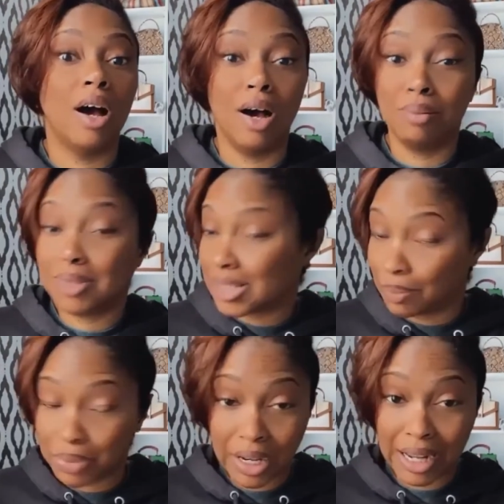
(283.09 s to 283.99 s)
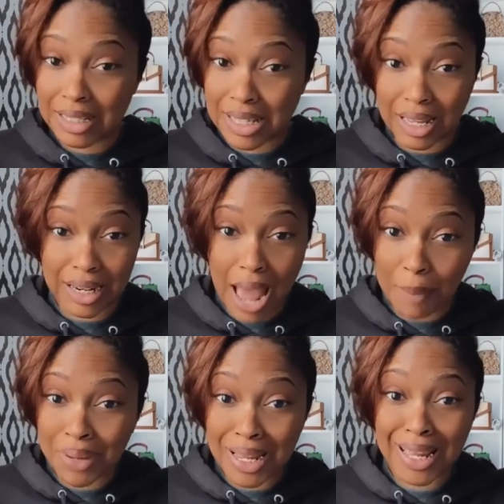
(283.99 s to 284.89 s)
Um, it's something I can take a
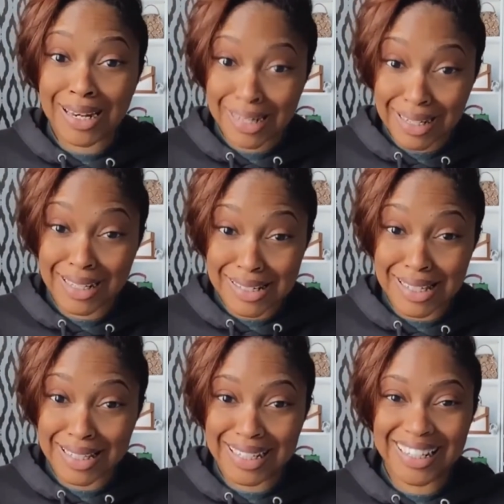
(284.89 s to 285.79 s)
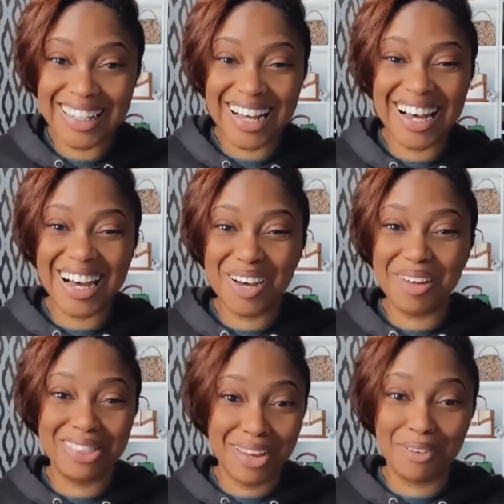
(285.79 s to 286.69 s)
nap in easily uh,
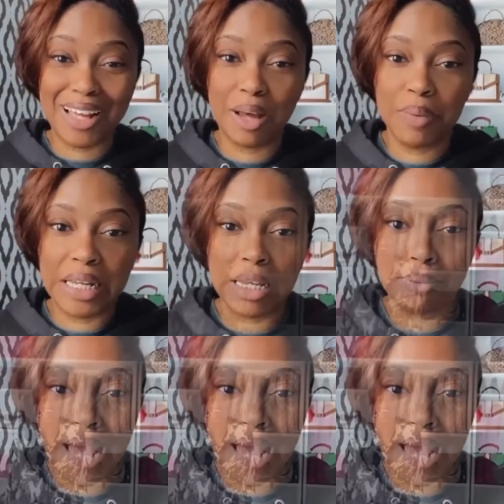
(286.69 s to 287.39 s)
and then wake up and get